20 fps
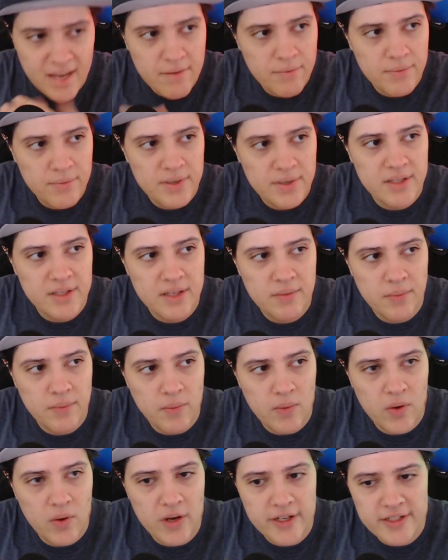really
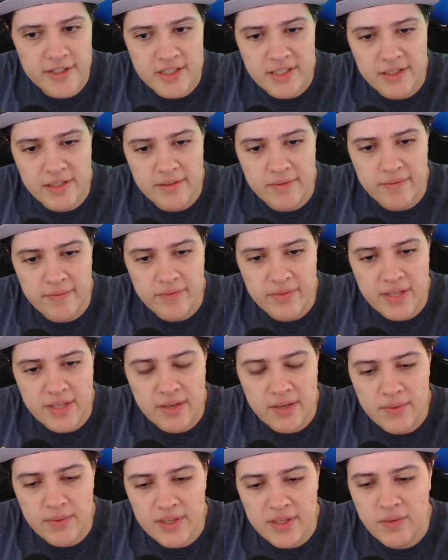want
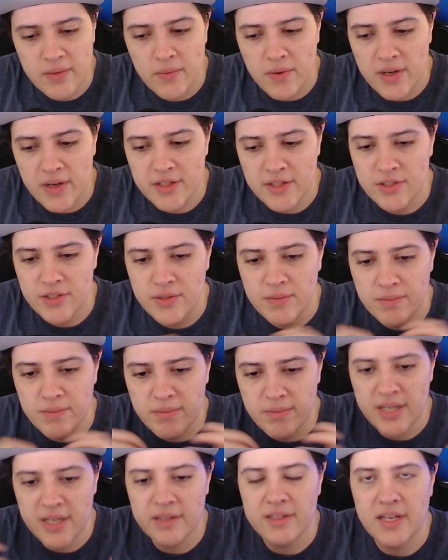to
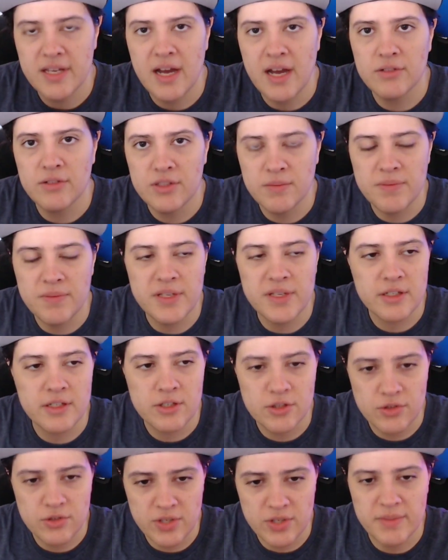make us out to be
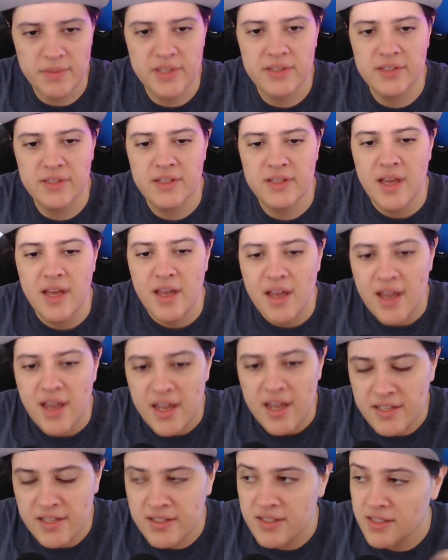extremists.
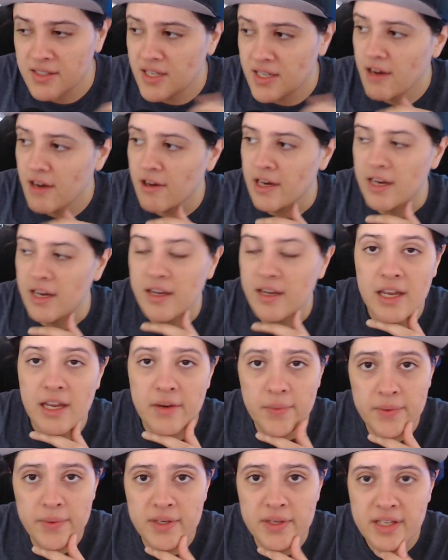And it's scary.
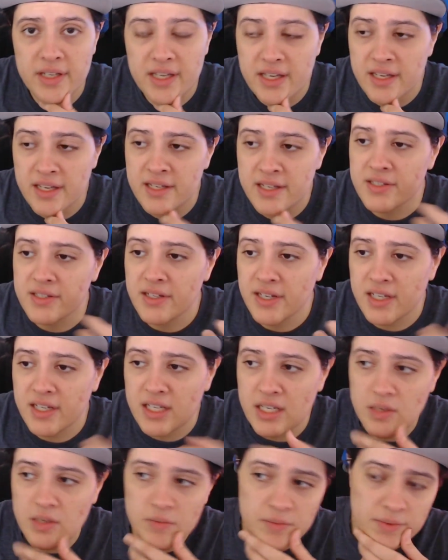It really is. And I
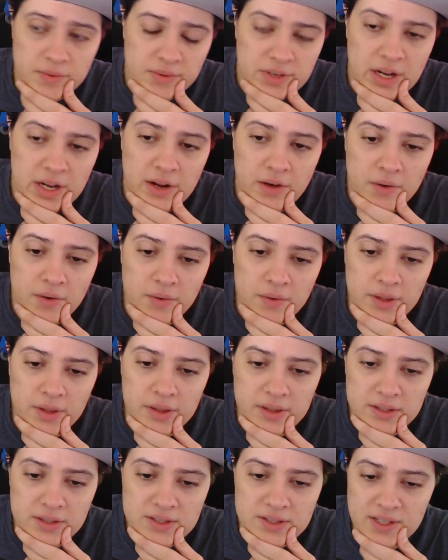keep,
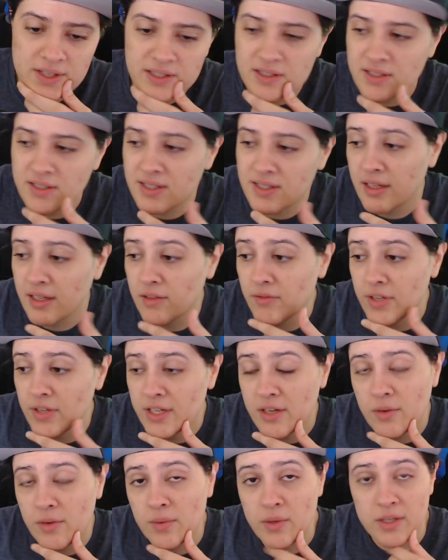this is like the second
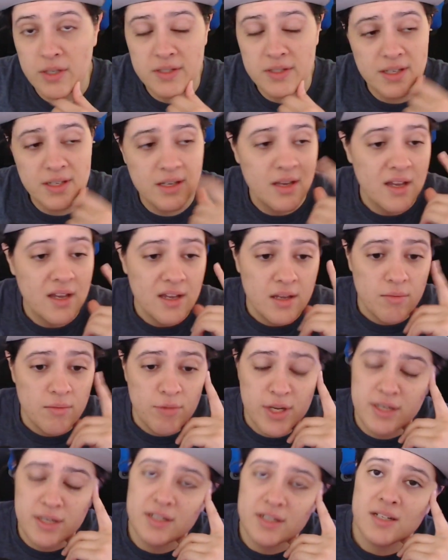video where it's like,
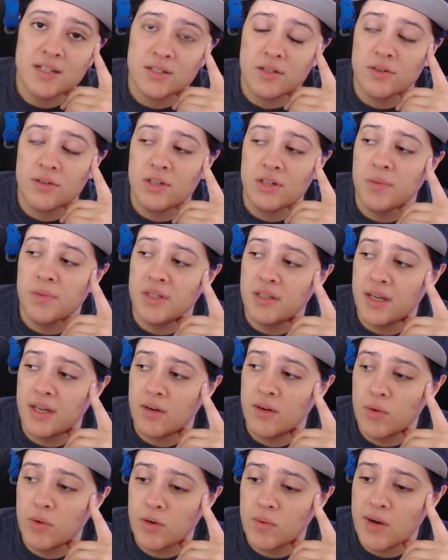man, it is creepy,
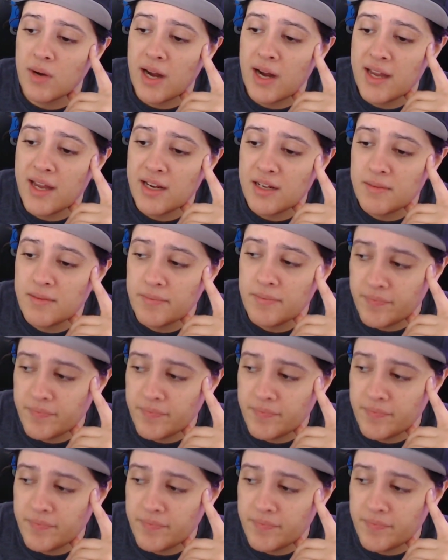like where we're headed.